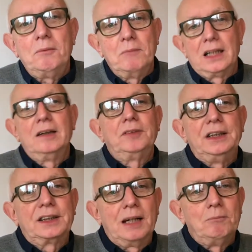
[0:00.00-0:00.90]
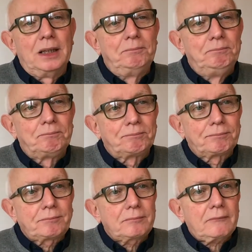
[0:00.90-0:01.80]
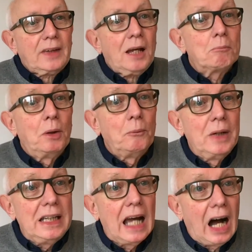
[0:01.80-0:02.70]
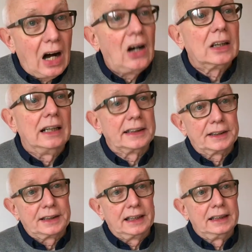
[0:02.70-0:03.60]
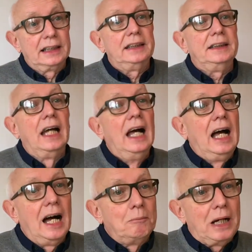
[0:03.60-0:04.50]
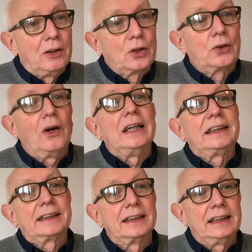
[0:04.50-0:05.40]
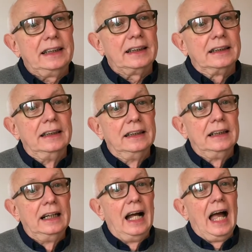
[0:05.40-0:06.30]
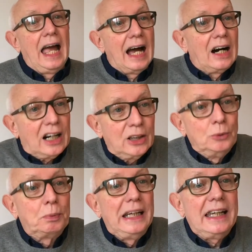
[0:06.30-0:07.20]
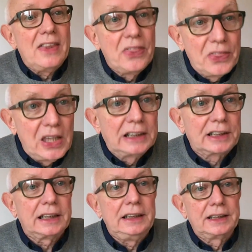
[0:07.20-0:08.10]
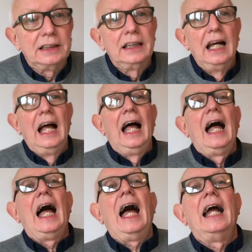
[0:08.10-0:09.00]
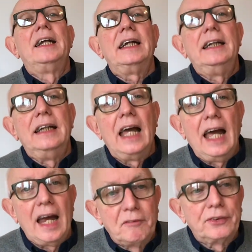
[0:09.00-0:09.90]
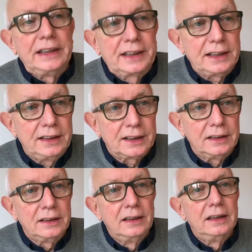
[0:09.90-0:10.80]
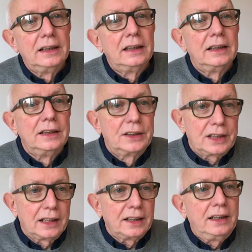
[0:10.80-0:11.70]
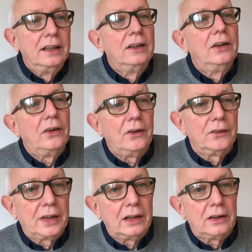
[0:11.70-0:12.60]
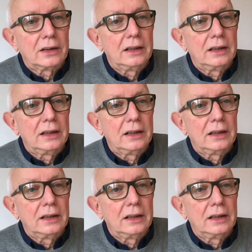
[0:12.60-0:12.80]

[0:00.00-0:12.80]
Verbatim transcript: middle of December. But we are going to sing again about Christ the King, our hope in this season and in every season, sunny or dark.